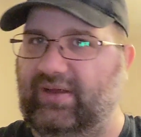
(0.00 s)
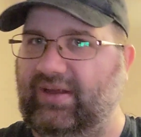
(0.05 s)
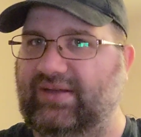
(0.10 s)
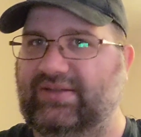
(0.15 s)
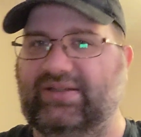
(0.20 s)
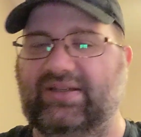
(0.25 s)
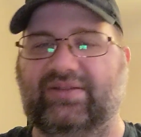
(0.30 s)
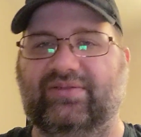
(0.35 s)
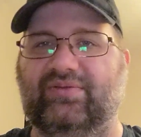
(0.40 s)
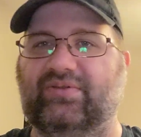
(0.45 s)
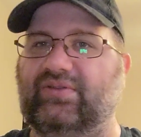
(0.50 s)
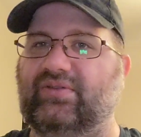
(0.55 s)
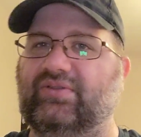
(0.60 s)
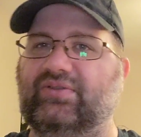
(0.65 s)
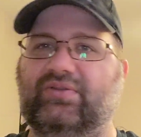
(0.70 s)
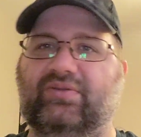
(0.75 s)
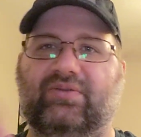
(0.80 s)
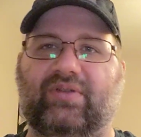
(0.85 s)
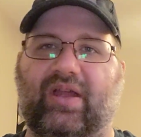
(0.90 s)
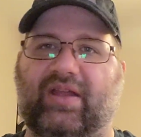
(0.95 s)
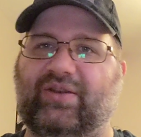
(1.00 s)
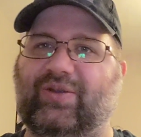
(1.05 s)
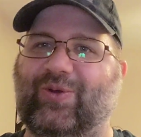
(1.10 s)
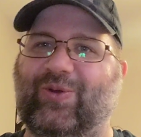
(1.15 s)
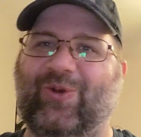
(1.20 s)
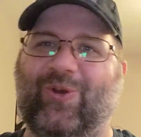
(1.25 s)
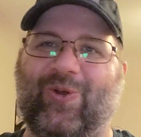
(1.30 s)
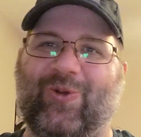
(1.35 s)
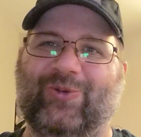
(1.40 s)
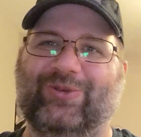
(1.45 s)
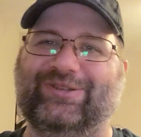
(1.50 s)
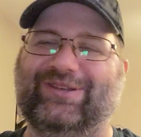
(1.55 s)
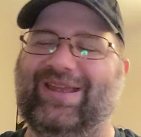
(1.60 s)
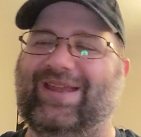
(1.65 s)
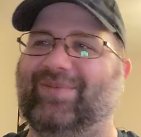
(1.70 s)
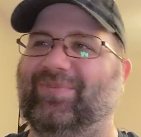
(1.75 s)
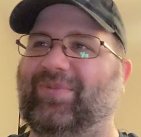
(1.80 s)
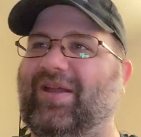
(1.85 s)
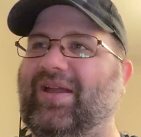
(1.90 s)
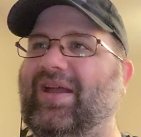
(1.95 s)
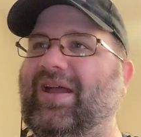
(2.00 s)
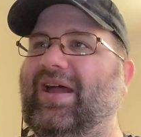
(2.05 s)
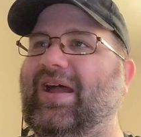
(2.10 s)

Like I said, I don't know his name.